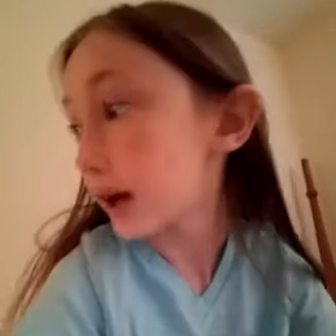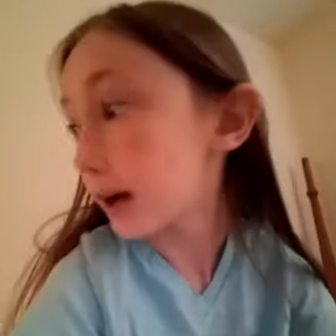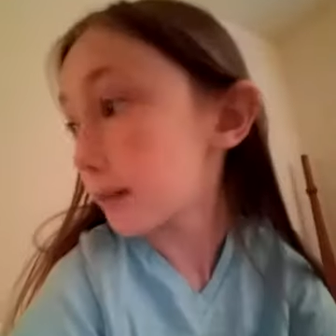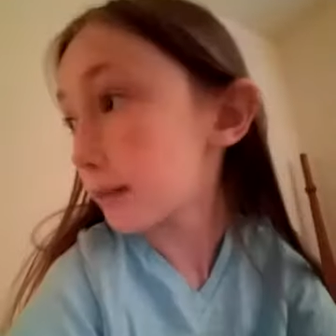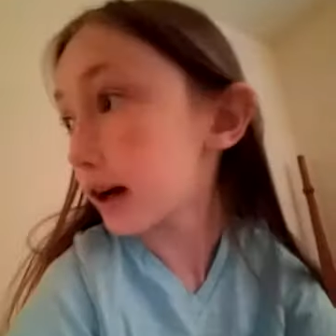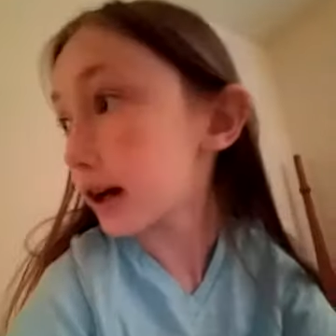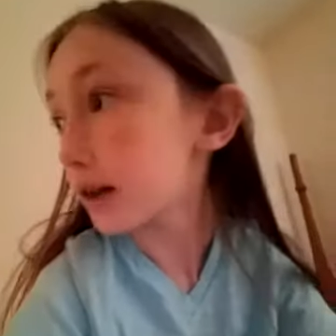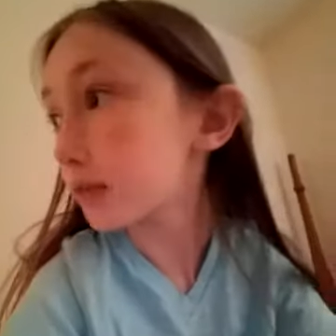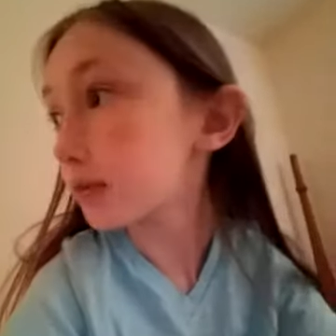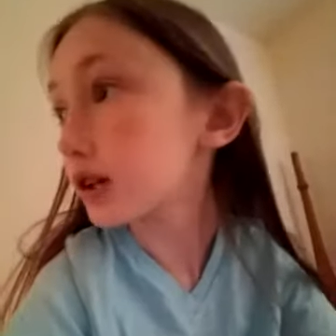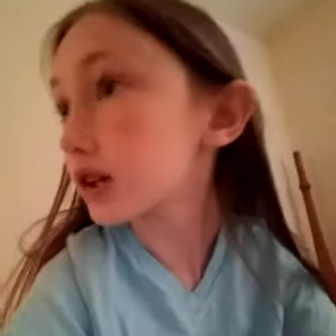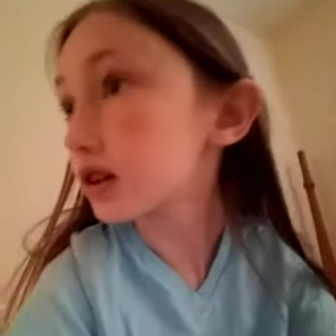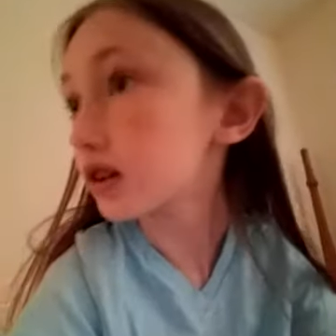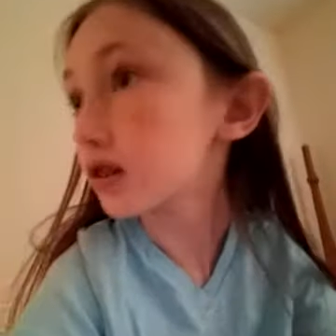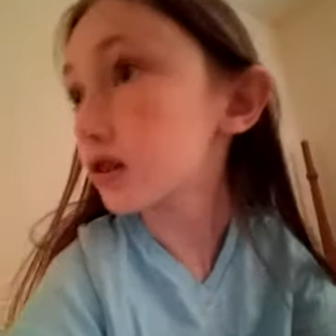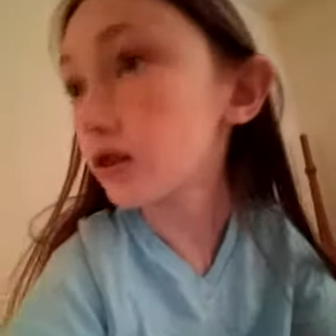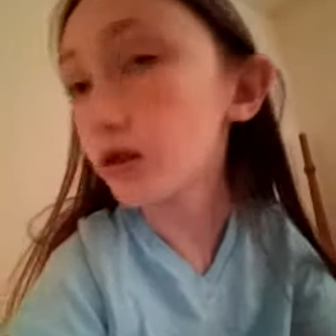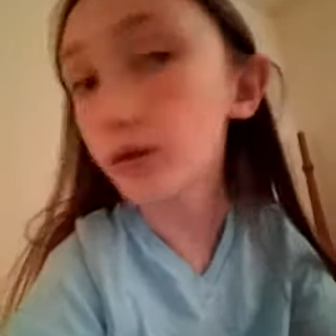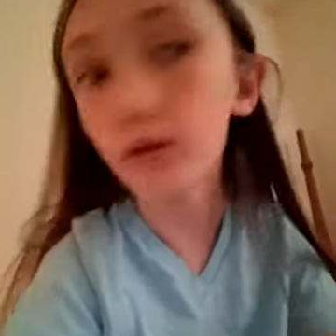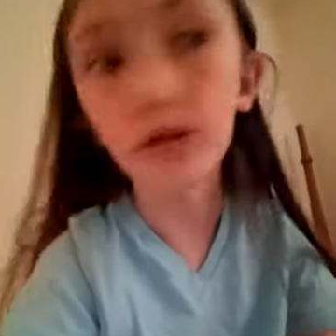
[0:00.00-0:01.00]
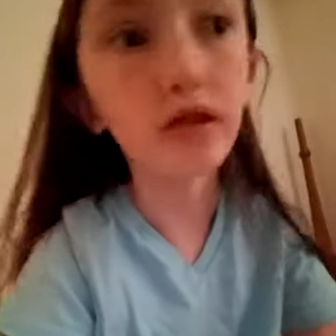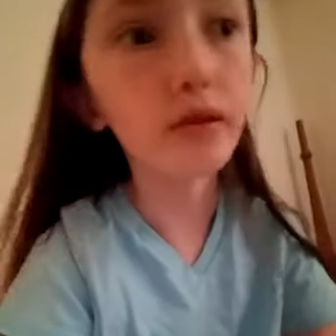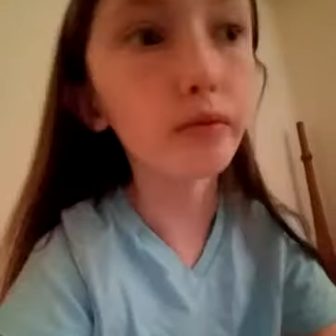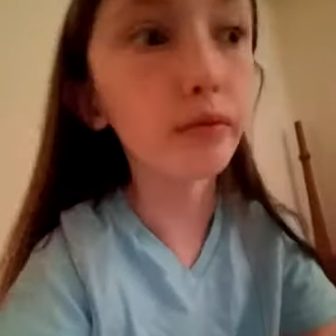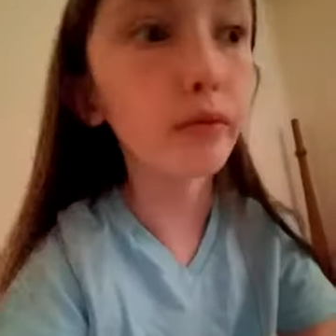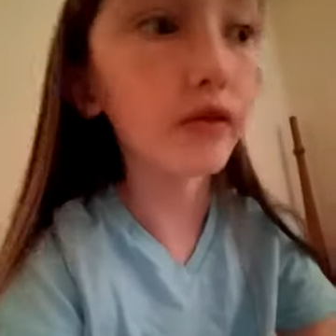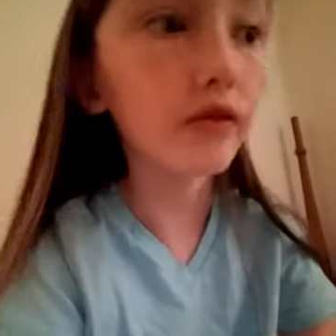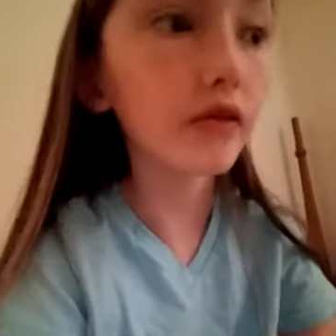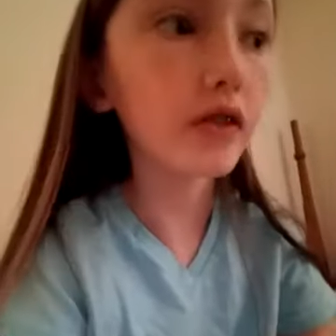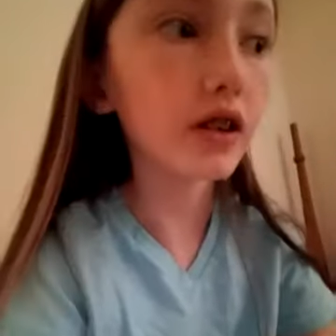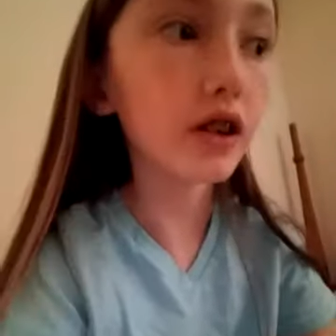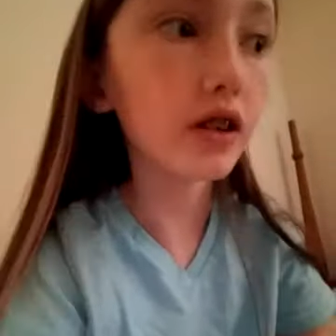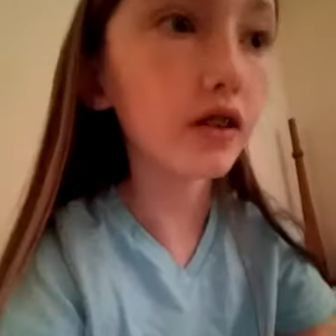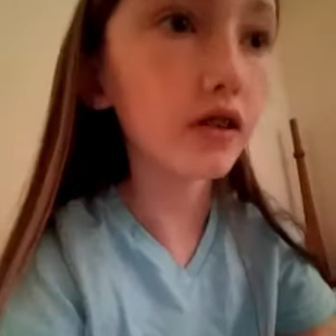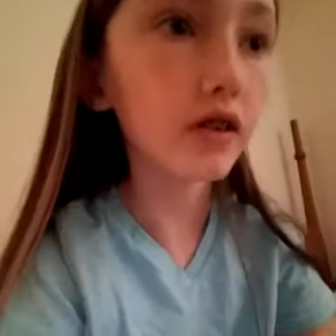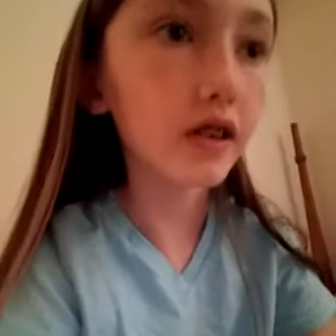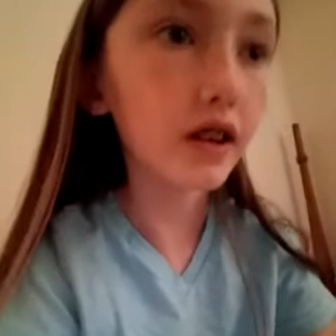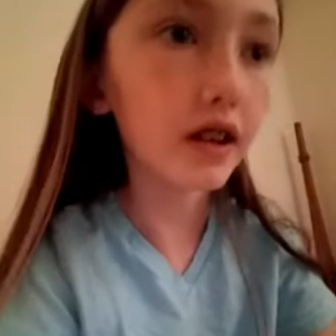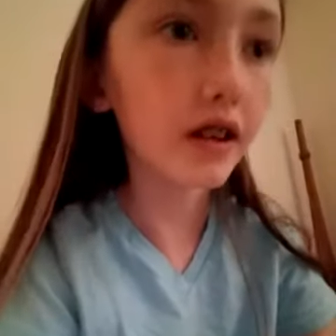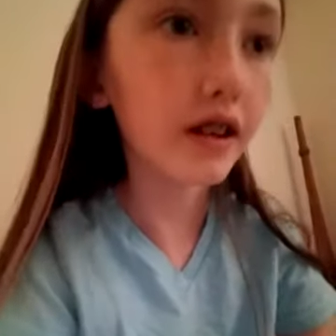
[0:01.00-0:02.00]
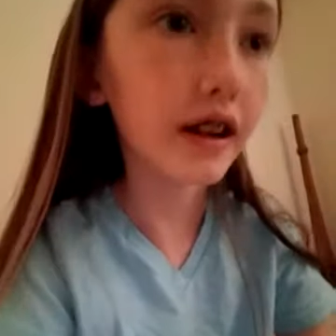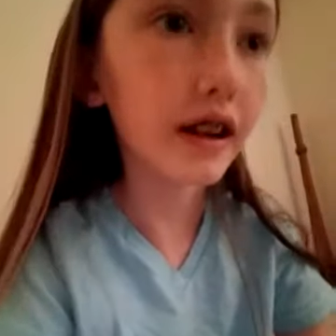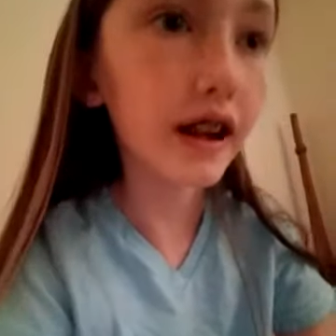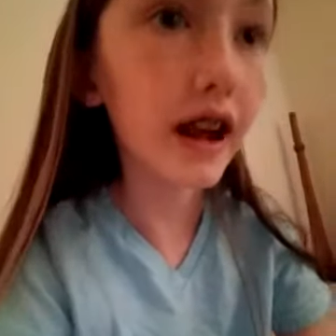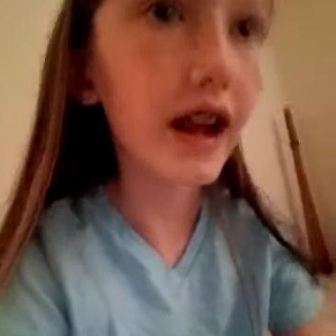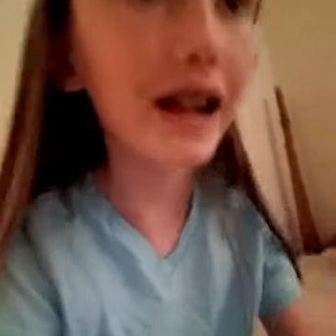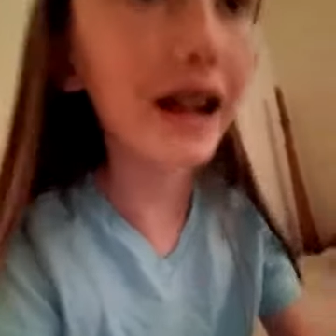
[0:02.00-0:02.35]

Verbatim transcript: I might be just doing some more videos lately,